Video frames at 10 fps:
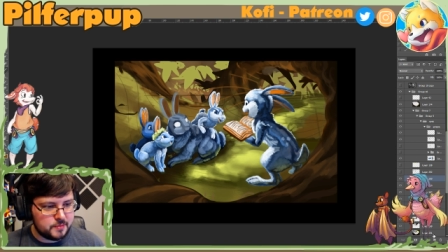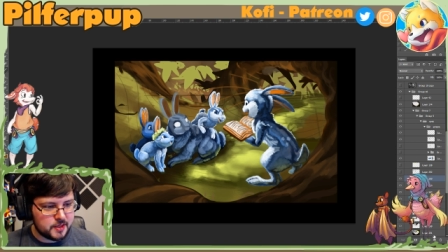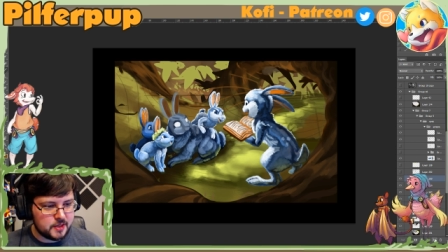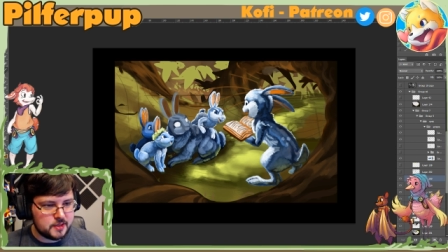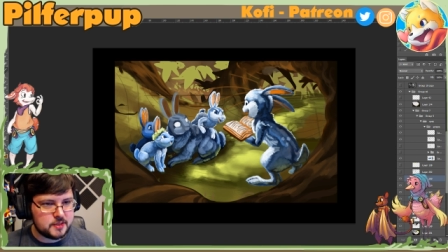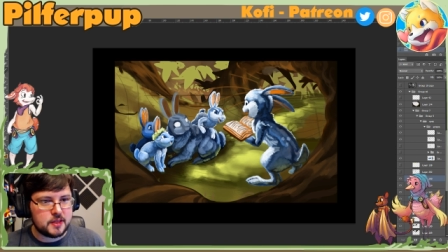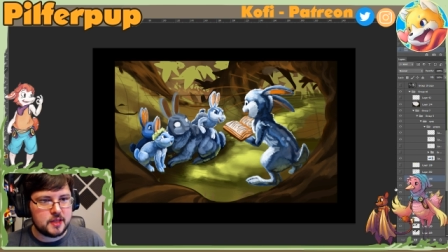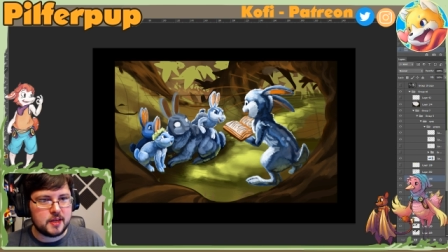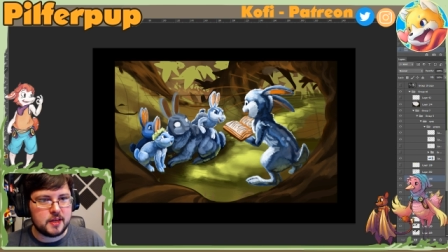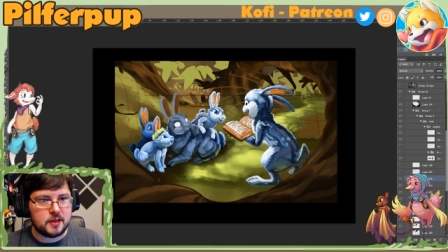because I
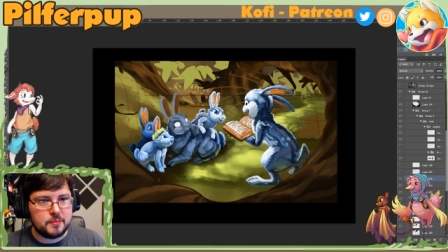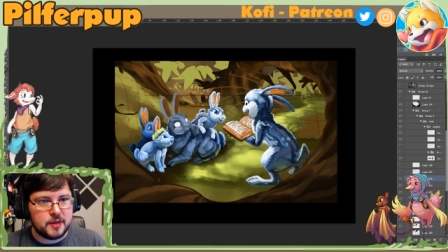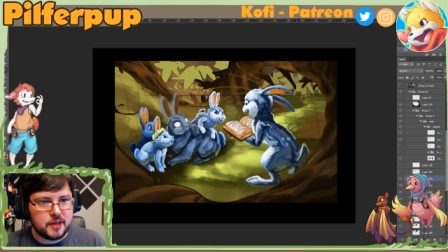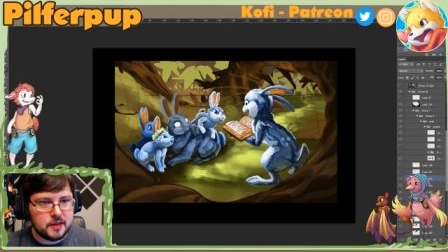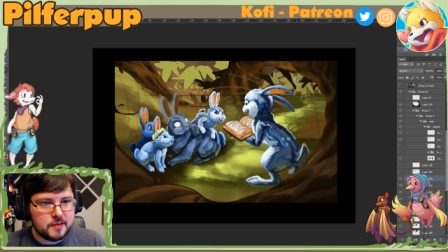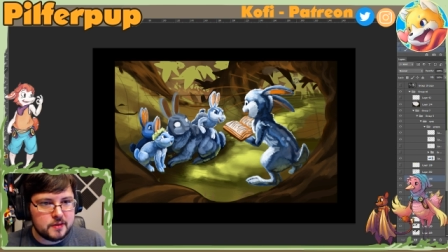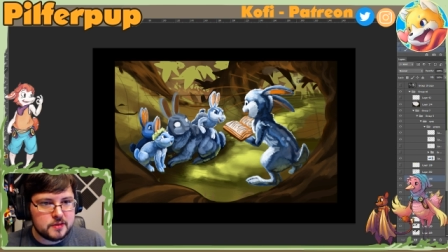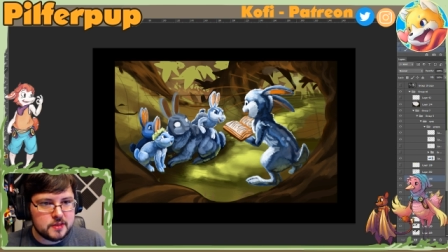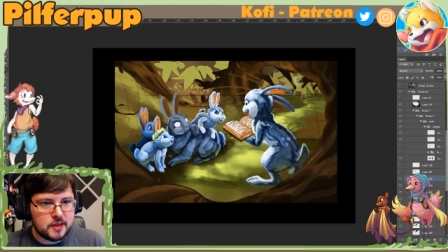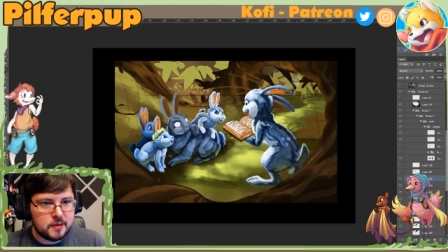think it could be of
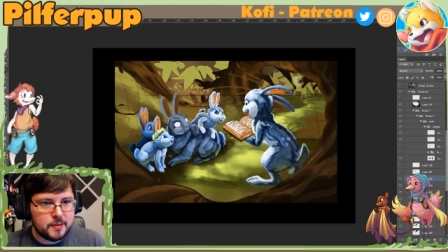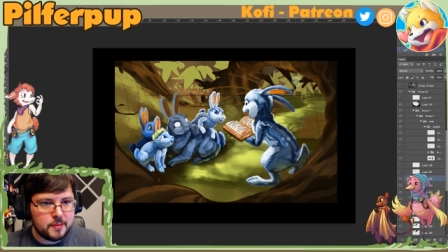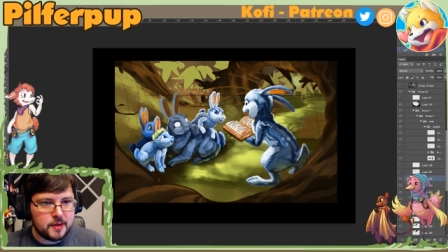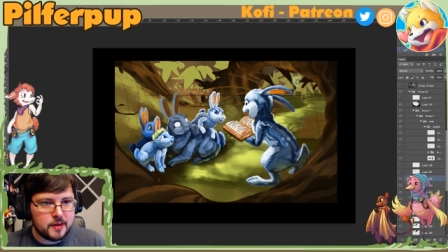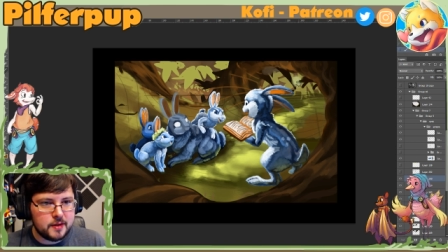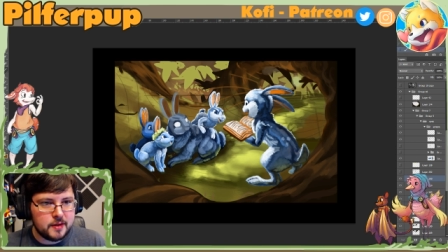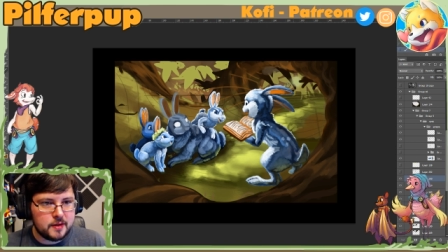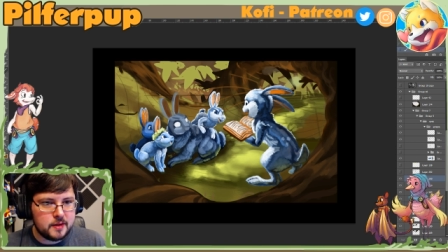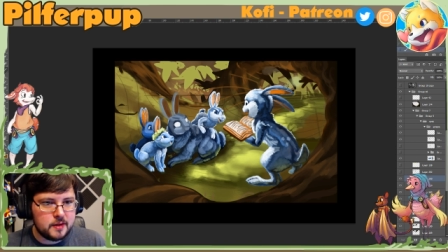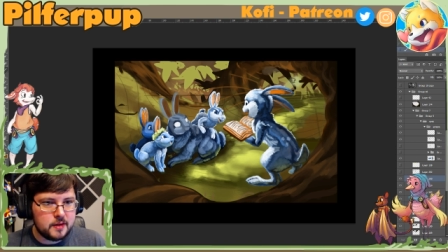use later maybe.
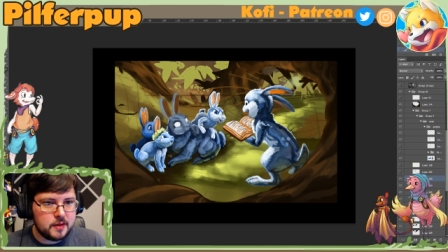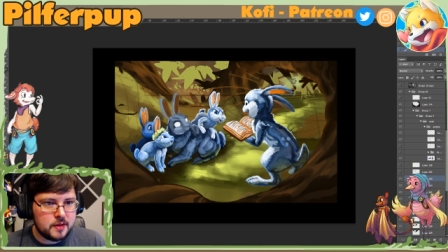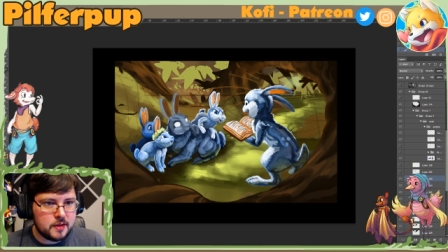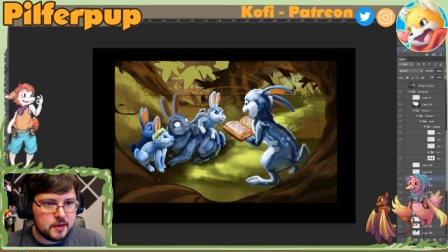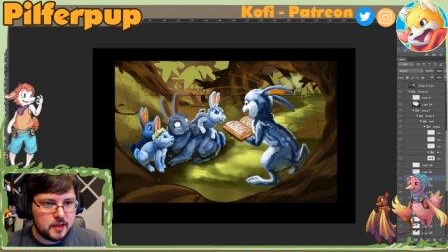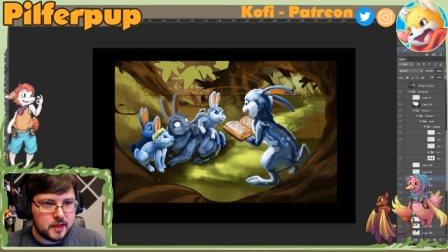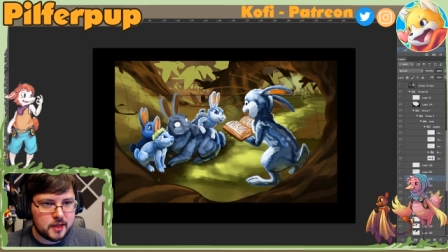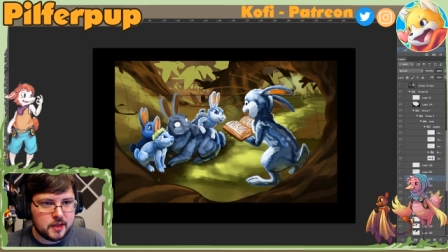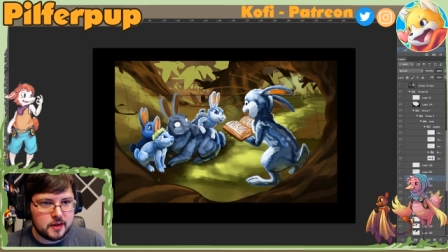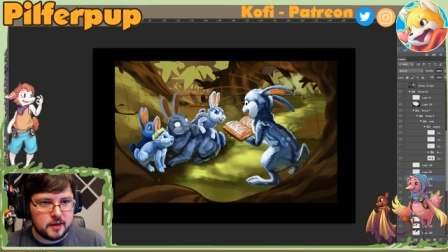Yeah,
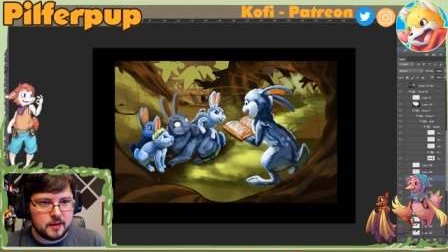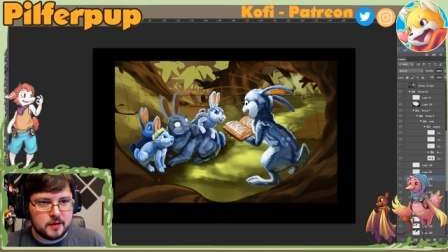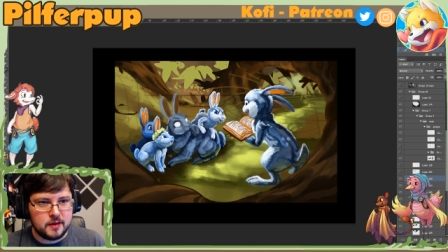like here.